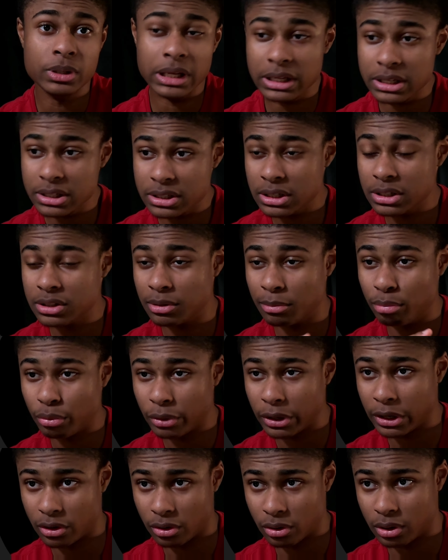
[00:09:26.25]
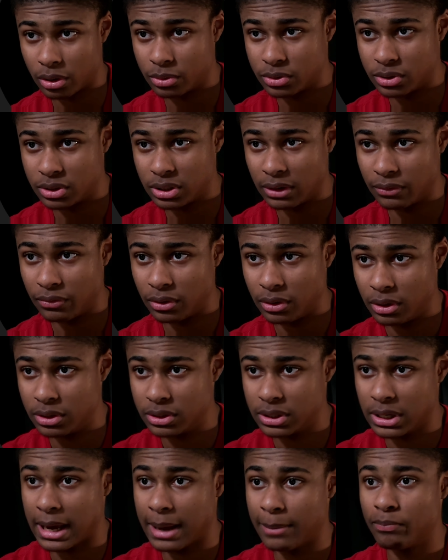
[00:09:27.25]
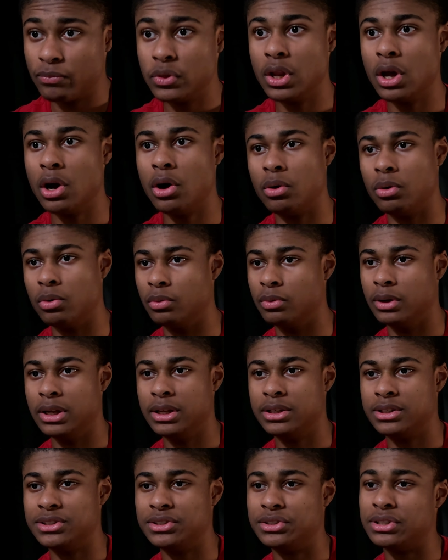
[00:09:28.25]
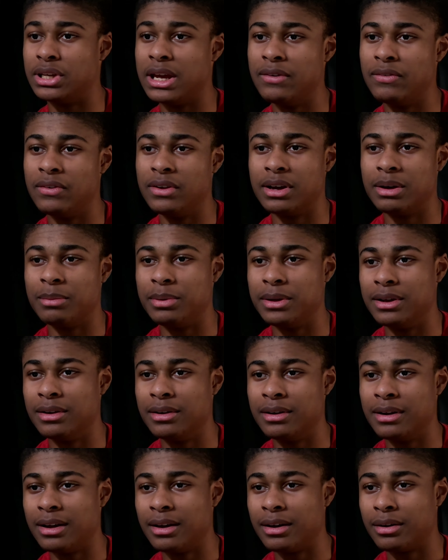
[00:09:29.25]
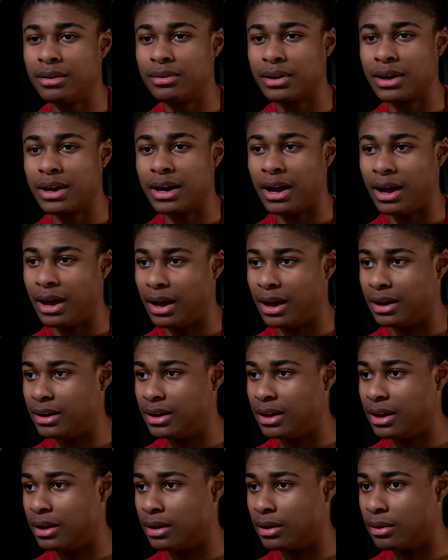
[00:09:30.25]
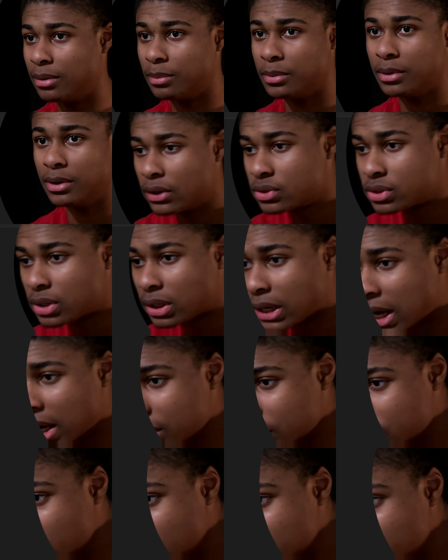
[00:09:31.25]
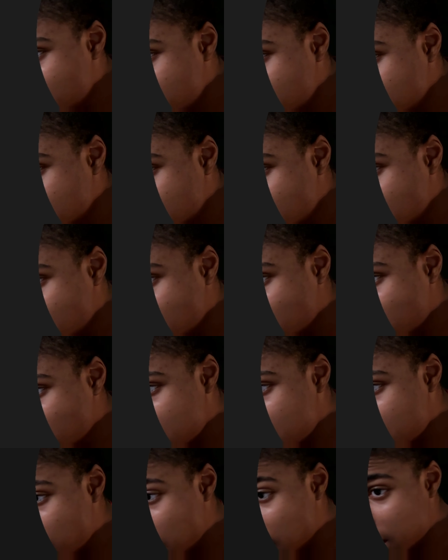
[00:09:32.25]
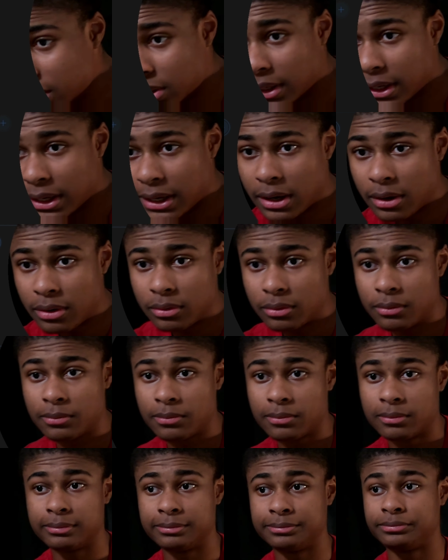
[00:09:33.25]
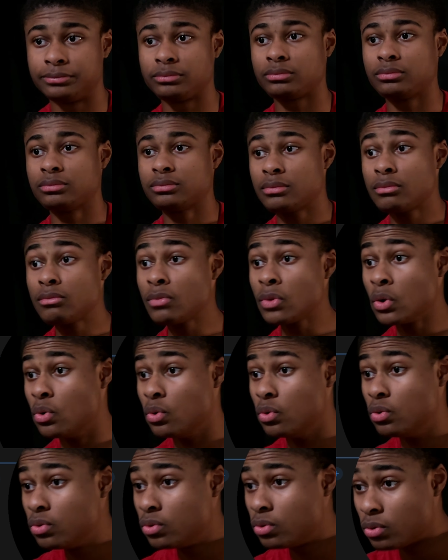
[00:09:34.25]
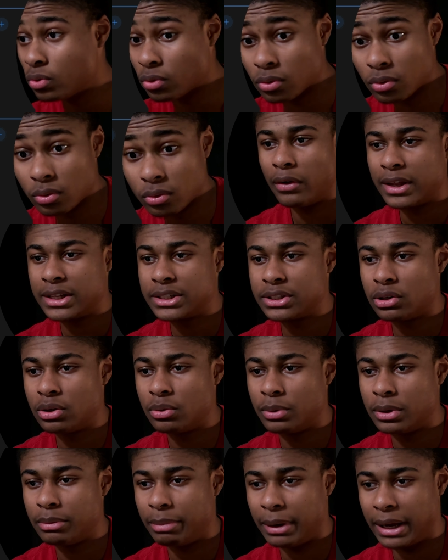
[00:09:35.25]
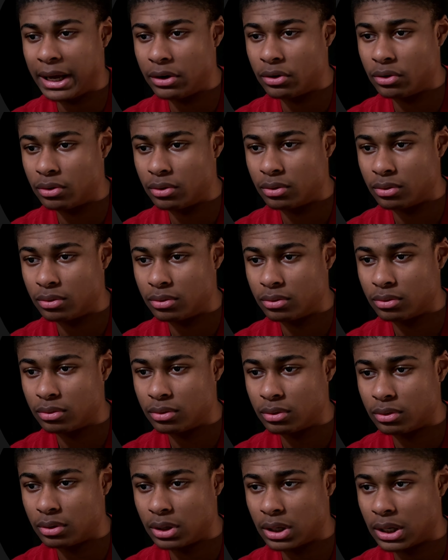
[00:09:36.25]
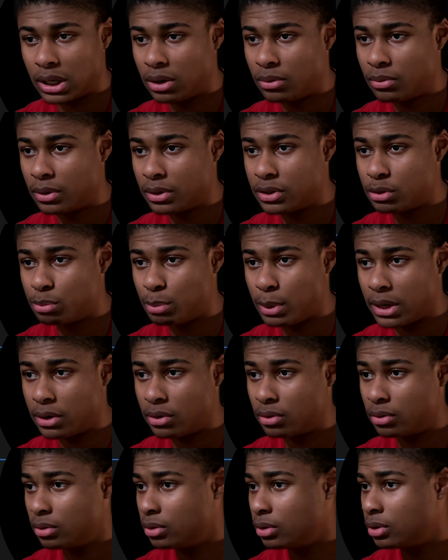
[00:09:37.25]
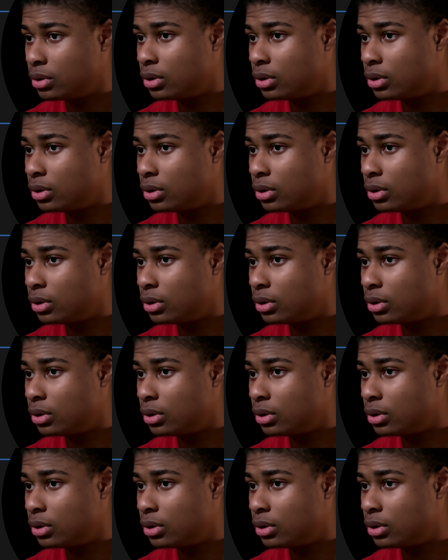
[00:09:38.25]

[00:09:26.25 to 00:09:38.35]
easy to break your own stuff in this app. No, it's saving up here now. God damn. Okay, there's a lot of stuff over here. Customize layout. Ooh. Oh, that's all one panel. I don't want this panel.